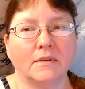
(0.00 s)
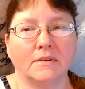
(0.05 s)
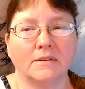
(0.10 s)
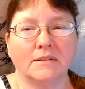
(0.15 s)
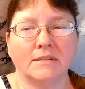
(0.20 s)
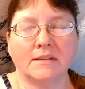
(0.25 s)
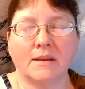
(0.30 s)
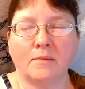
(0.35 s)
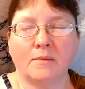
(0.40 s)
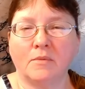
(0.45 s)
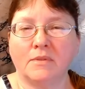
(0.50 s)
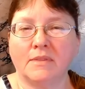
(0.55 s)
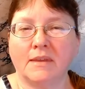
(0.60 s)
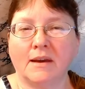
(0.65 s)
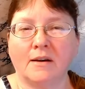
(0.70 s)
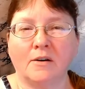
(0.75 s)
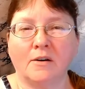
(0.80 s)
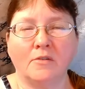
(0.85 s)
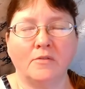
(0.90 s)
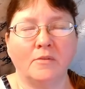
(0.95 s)
same with
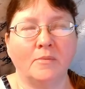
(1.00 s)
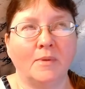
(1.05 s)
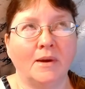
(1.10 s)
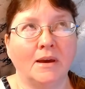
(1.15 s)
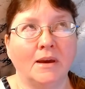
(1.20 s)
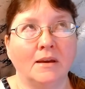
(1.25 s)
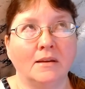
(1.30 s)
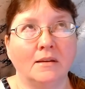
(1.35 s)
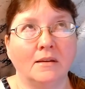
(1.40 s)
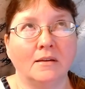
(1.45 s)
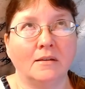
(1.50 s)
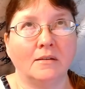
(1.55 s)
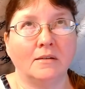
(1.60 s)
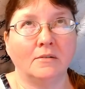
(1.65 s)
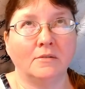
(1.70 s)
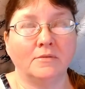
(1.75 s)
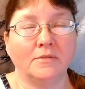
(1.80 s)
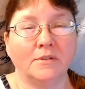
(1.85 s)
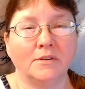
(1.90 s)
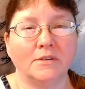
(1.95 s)
the alphabet, you
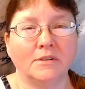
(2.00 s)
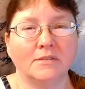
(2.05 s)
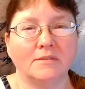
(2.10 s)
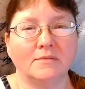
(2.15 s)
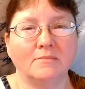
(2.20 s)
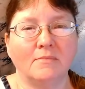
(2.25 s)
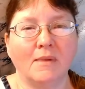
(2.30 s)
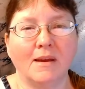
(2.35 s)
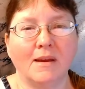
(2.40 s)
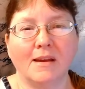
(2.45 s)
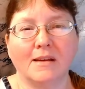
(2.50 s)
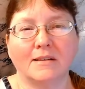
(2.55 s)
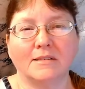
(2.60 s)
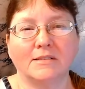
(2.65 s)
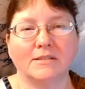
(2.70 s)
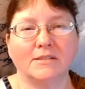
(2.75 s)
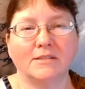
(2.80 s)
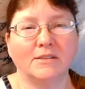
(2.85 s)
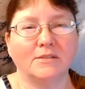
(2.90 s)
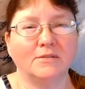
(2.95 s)
know, if you just make
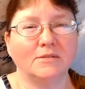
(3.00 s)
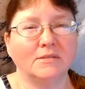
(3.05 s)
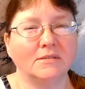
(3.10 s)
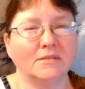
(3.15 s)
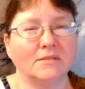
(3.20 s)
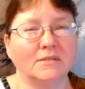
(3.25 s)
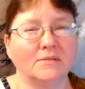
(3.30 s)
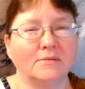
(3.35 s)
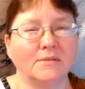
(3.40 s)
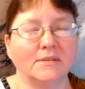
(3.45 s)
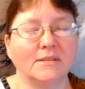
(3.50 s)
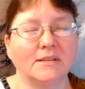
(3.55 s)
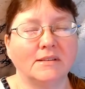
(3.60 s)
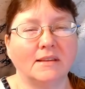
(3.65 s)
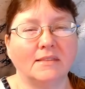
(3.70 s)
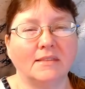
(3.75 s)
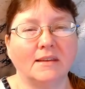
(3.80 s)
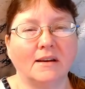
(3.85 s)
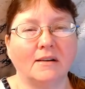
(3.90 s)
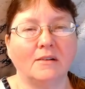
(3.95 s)
excuses to
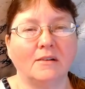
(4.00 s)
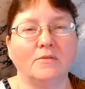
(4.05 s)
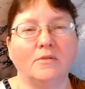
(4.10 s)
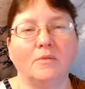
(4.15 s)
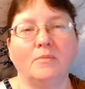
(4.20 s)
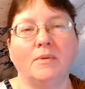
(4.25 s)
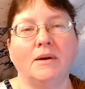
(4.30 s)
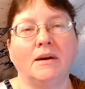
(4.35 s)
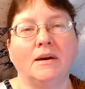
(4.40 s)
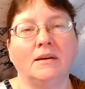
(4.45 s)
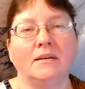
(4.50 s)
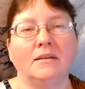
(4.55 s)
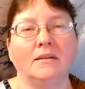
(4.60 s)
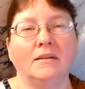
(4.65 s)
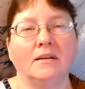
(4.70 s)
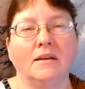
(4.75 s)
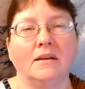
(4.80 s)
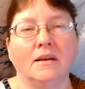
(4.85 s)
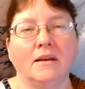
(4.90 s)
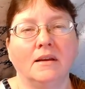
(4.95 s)
recite the alphabet
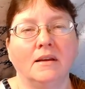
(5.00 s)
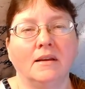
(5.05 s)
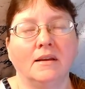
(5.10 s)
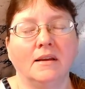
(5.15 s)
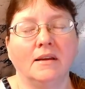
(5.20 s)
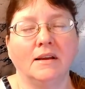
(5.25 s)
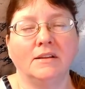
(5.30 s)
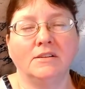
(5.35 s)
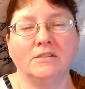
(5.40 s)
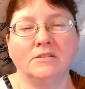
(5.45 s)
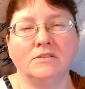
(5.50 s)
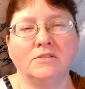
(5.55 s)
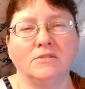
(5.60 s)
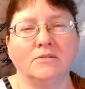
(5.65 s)
and just do